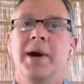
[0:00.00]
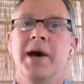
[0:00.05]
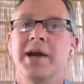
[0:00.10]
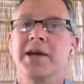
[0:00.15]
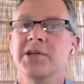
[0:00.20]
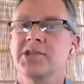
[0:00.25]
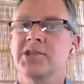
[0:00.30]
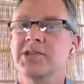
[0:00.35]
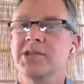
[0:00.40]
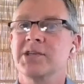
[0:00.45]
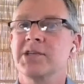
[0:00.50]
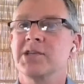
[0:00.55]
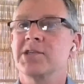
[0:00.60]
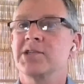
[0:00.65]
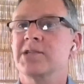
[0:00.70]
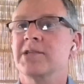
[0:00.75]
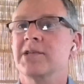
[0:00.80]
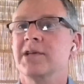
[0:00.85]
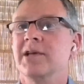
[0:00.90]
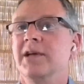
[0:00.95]

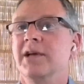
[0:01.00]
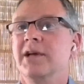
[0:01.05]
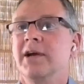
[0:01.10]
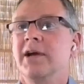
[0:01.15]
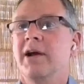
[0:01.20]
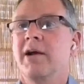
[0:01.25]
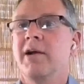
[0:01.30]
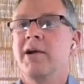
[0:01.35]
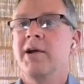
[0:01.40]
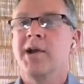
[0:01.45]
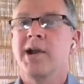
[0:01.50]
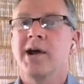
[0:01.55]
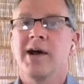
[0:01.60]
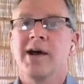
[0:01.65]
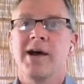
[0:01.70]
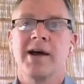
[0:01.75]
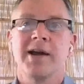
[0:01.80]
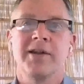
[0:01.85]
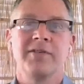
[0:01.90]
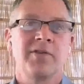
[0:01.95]
biases are
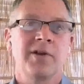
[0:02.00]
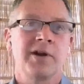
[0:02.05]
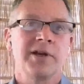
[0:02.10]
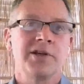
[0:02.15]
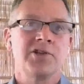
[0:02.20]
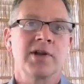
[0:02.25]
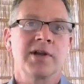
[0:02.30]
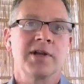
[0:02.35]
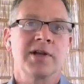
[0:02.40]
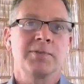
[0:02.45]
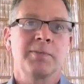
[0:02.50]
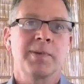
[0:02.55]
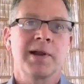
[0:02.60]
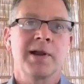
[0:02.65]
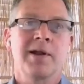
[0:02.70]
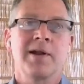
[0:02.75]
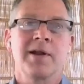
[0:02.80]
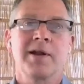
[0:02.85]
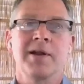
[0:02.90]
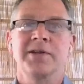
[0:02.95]
not very
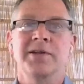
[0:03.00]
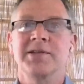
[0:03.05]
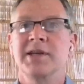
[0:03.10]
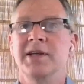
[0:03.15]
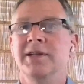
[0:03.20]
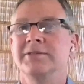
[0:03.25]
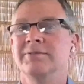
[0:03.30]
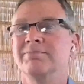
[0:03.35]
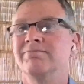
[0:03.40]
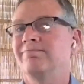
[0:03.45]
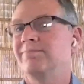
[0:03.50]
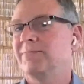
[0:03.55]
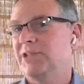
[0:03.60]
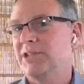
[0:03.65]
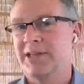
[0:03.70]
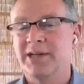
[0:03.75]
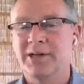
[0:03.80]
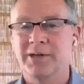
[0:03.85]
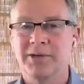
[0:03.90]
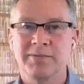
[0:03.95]
transparent. And,
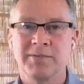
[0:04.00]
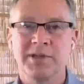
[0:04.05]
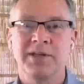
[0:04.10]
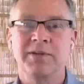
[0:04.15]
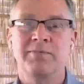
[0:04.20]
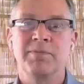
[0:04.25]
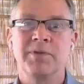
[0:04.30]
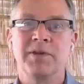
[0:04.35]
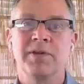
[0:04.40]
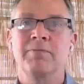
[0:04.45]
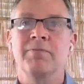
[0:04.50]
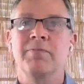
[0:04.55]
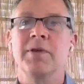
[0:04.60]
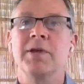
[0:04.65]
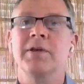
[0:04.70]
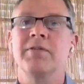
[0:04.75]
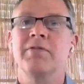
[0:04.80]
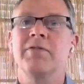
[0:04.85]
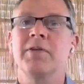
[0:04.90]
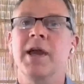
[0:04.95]
you know, if, if,
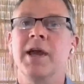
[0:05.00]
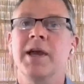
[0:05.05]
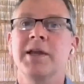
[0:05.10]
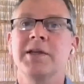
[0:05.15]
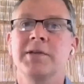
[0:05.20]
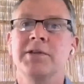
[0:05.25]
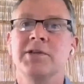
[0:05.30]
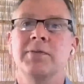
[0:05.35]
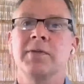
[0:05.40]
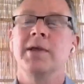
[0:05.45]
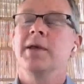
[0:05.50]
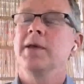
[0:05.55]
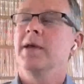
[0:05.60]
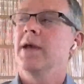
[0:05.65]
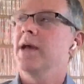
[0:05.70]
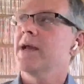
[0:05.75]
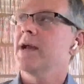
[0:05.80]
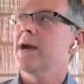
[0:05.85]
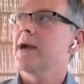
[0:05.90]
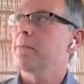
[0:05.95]
if any
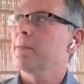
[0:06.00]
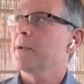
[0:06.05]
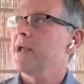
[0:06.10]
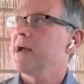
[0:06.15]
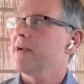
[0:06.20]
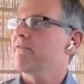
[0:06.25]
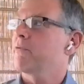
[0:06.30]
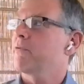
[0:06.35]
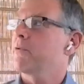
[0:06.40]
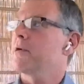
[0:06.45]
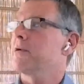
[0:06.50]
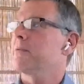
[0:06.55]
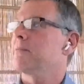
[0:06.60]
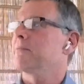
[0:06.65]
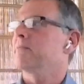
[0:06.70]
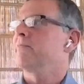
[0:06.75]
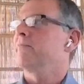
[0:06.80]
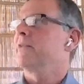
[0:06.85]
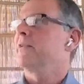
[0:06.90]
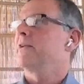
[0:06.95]
AI
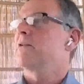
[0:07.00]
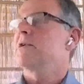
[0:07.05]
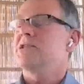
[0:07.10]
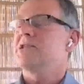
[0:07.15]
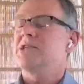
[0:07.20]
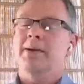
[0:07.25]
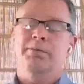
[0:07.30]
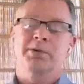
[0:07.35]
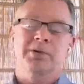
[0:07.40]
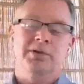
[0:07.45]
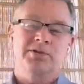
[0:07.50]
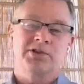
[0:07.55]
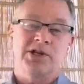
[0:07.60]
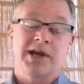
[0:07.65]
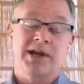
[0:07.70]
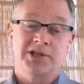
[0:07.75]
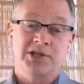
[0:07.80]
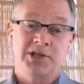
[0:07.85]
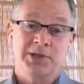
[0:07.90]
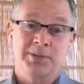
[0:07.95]
platform for example,
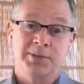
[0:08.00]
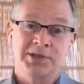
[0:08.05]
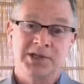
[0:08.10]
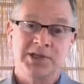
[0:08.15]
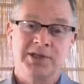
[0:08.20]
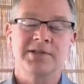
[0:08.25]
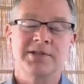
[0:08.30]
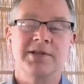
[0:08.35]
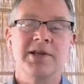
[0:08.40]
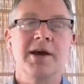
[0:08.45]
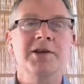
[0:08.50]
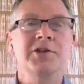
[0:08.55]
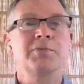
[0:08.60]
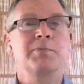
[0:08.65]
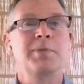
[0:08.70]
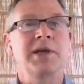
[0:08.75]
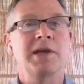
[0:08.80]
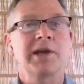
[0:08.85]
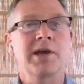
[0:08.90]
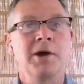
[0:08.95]
ChatGPT does
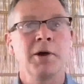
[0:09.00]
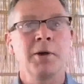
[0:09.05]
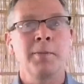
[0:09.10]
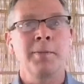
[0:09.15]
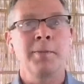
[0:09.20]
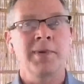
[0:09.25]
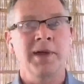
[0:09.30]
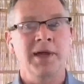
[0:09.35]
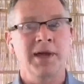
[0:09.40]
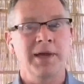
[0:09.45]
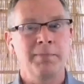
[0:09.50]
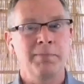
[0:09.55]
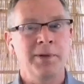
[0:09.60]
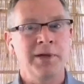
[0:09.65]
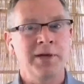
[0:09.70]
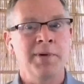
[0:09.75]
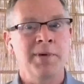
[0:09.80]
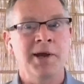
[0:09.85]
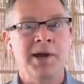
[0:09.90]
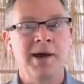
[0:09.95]
become a
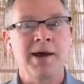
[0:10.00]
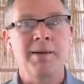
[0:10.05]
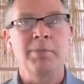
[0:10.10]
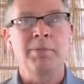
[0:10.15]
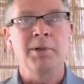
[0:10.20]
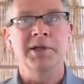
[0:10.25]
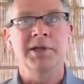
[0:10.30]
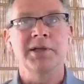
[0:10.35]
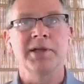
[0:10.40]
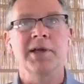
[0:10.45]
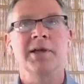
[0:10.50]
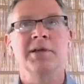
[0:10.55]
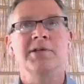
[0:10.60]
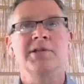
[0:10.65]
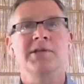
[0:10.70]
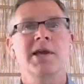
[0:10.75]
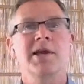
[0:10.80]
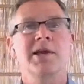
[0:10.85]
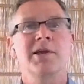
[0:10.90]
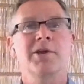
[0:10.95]
big monopoly and
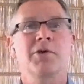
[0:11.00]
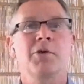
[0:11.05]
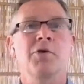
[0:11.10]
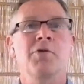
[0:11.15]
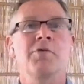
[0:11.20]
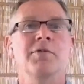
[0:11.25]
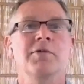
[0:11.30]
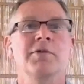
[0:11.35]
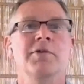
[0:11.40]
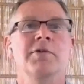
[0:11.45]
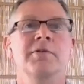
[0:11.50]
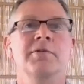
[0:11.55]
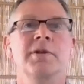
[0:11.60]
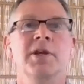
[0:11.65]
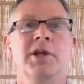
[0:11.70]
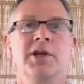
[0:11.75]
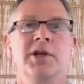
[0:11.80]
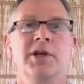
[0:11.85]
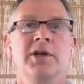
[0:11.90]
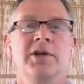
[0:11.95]
take over,
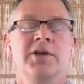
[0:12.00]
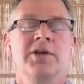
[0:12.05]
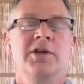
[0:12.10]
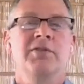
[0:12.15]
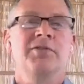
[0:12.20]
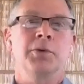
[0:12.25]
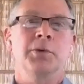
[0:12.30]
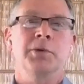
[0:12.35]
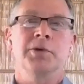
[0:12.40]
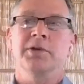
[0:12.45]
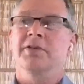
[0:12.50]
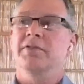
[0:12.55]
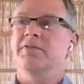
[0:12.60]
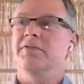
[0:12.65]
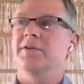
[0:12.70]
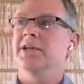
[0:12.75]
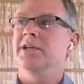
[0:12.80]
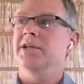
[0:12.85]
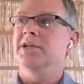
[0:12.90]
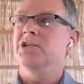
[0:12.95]
if you will, the
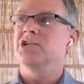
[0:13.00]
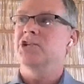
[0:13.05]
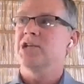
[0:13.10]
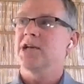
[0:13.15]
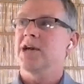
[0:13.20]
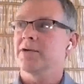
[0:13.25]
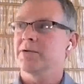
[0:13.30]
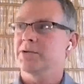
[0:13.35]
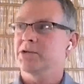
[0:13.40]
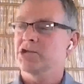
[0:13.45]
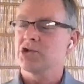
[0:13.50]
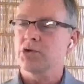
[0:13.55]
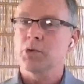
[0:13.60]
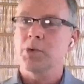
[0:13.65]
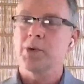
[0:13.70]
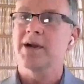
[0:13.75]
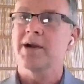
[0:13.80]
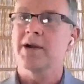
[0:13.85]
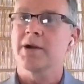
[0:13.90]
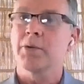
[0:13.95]
village town
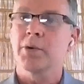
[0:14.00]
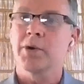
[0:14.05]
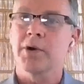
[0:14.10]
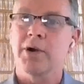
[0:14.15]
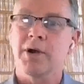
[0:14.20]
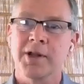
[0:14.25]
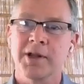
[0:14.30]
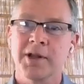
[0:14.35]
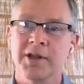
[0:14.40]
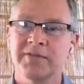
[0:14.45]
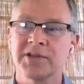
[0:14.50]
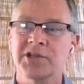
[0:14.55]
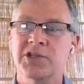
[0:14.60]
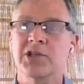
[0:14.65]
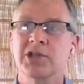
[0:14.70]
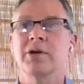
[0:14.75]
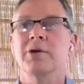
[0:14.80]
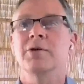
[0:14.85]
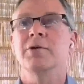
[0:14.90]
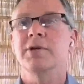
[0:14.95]
square where all of us
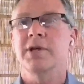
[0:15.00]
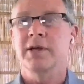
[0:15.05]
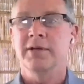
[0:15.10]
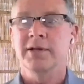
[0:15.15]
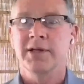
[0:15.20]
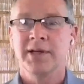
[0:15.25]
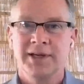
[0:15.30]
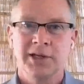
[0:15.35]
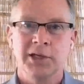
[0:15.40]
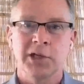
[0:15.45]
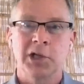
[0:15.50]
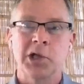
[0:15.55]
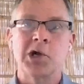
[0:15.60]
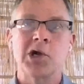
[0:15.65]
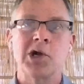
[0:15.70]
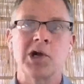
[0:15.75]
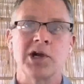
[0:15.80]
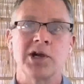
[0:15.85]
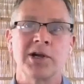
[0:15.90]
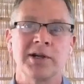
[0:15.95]
go to
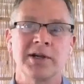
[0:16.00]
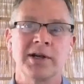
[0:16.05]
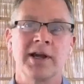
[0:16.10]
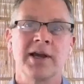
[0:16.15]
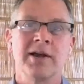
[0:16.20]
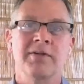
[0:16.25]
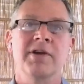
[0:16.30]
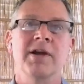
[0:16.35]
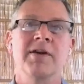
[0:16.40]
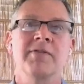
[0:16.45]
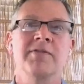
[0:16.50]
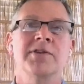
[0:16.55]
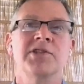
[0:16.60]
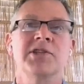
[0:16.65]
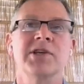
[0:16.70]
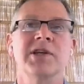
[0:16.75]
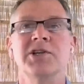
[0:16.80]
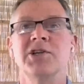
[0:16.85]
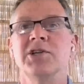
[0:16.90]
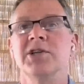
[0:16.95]
learn and have
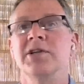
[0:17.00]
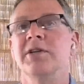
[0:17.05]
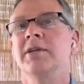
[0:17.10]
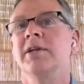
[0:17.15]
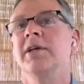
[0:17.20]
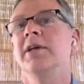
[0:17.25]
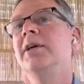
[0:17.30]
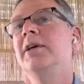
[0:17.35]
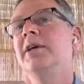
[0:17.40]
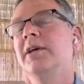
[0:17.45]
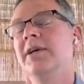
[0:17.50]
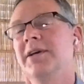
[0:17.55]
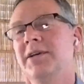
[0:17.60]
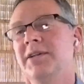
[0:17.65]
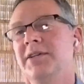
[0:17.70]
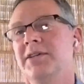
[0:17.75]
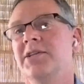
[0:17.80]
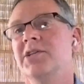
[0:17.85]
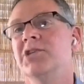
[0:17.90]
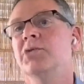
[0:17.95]
conversation,
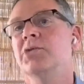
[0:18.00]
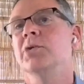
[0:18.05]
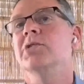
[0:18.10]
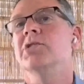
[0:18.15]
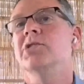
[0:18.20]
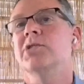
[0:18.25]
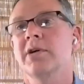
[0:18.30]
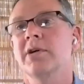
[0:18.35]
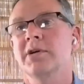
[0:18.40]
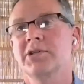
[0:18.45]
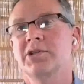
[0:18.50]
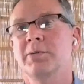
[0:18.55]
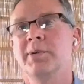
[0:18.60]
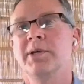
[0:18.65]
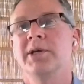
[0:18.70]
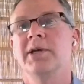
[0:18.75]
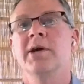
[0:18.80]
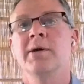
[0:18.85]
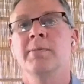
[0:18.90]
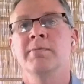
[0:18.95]
this will start to
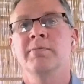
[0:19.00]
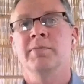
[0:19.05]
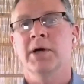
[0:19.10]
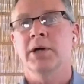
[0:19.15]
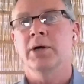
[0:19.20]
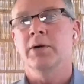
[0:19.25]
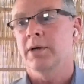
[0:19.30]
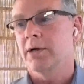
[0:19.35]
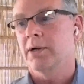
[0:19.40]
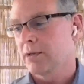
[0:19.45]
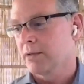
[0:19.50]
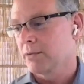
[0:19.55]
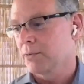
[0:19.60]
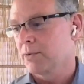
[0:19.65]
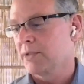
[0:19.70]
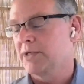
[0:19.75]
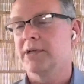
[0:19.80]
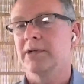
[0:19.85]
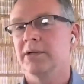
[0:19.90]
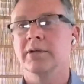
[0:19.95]
become a, a
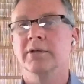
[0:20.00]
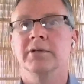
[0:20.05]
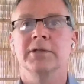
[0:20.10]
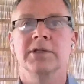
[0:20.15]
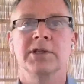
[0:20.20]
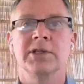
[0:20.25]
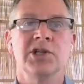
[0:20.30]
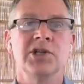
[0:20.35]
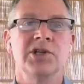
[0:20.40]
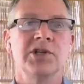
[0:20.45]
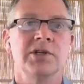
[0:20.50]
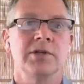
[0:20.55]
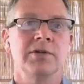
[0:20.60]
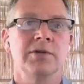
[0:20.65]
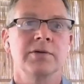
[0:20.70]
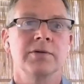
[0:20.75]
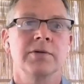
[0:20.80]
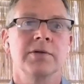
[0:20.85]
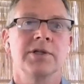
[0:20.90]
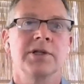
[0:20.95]
real
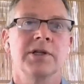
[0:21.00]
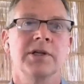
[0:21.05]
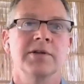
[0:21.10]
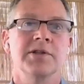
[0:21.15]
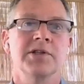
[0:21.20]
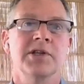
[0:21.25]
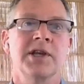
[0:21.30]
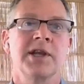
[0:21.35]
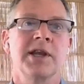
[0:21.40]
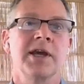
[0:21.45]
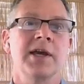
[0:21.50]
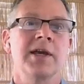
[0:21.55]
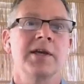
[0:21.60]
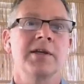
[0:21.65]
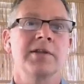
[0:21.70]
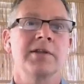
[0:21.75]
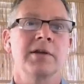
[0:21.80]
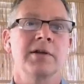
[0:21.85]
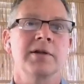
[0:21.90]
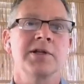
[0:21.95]
issue. You know,
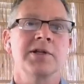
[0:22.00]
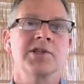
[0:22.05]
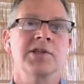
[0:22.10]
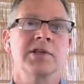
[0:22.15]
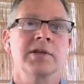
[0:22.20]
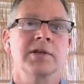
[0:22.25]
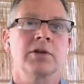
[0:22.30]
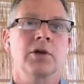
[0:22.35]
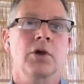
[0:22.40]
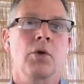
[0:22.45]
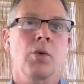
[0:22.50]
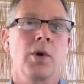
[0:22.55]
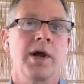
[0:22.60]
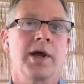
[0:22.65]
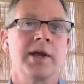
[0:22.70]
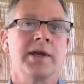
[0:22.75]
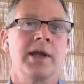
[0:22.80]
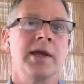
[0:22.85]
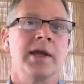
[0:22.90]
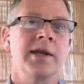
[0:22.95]
today there isn't
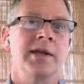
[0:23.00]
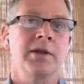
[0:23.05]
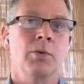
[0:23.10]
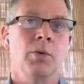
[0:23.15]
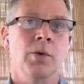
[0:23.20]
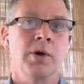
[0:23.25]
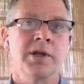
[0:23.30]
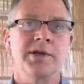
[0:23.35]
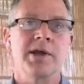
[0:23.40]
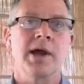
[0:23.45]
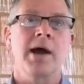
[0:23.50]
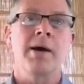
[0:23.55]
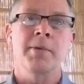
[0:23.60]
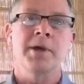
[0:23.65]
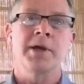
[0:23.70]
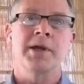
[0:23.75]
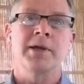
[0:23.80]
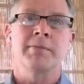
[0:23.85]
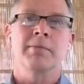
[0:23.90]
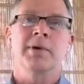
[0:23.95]
quite any one
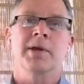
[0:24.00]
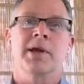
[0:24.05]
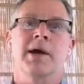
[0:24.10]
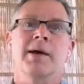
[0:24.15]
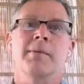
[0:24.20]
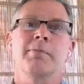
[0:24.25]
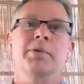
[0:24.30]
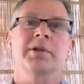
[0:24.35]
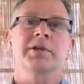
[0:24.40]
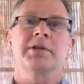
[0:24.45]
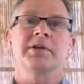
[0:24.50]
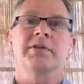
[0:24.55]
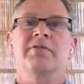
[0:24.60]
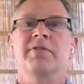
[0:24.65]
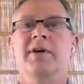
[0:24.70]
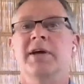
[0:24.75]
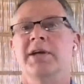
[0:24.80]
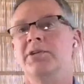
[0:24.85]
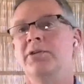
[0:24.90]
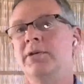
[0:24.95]
dominant monopoly. In
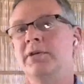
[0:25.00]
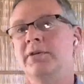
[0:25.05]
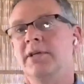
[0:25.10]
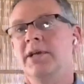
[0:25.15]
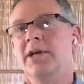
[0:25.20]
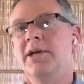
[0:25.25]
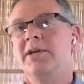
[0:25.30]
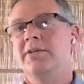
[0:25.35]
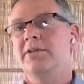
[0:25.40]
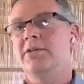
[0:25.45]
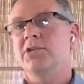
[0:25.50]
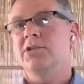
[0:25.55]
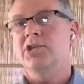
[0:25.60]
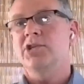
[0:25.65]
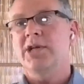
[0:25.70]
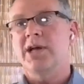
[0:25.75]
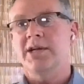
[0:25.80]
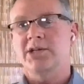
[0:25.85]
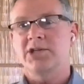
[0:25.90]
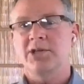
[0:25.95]
fact, you, there's
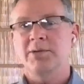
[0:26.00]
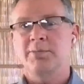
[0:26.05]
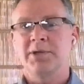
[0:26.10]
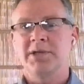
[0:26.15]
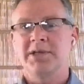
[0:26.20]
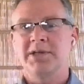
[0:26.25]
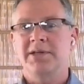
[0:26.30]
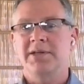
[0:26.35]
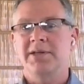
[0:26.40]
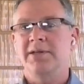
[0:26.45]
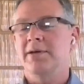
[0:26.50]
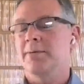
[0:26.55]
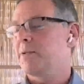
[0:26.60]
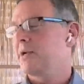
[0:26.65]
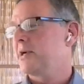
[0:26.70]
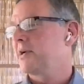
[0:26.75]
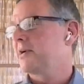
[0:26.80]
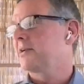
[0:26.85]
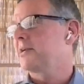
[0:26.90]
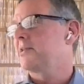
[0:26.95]
ChatGPT.
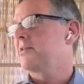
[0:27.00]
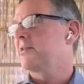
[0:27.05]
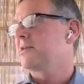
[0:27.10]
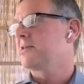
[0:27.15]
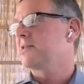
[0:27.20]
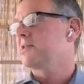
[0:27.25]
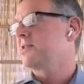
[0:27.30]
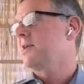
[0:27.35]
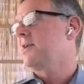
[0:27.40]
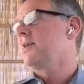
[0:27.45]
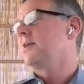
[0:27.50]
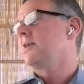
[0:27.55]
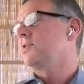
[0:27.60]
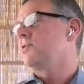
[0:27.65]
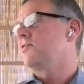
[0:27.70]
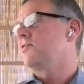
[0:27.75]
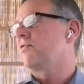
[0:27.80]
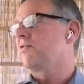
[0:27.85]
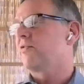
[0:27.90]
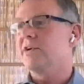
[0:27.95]
Apparently, there's
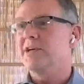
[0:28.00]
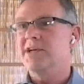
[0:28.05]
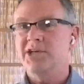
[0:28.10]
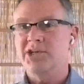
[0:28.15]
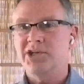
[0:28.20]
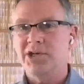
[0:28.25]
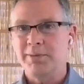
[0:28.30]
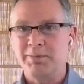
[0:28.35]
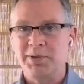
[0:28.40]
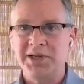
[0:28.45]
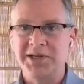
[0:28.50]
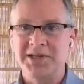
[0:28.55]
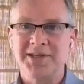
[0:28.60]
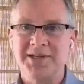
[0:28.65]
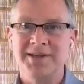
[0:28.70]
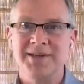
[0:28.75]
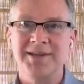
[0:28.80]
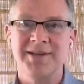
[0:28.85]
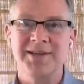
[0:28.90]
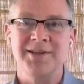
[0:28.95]
free
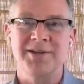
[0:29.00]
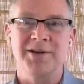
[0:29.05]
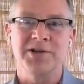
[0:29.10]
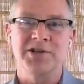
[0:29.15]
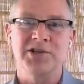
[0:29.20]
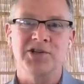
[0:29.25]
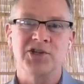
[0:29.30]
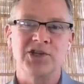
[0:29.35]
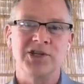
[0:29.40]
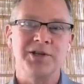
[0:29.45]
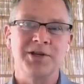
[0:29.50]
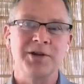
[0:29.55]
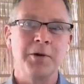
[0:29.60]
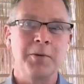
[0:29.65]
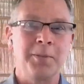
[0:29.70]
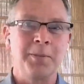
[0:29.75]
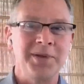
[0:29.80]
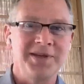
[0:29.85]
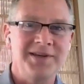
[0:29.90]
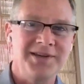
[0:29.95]
GPT. There's
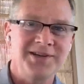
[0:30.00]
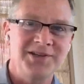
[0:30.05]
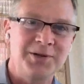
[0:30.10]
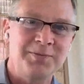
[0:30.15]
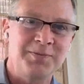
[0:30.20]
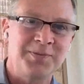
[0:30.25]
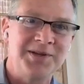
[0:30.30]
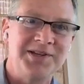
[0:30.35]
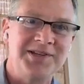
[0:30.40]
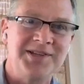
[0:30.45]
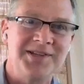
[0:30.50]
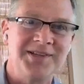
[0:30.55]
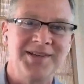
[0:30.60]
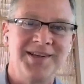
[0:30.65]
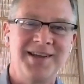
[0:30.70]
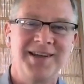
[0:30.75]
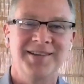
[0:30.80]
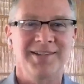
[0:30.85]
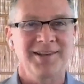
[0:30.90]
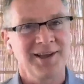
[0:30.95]
GOP
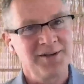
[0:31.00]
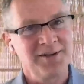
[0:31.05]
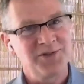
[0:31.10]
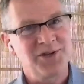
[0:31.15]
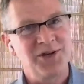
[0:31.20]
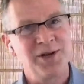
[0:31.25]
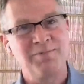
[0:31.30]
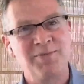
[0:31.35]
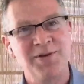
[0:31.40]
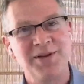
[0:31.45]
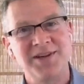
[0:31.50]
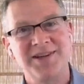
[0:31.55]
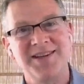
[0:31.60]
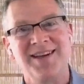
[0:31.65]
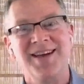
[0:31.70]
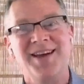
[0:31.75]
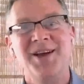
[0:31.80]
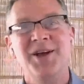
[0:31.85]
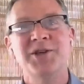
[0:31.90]
GPT, left GPT.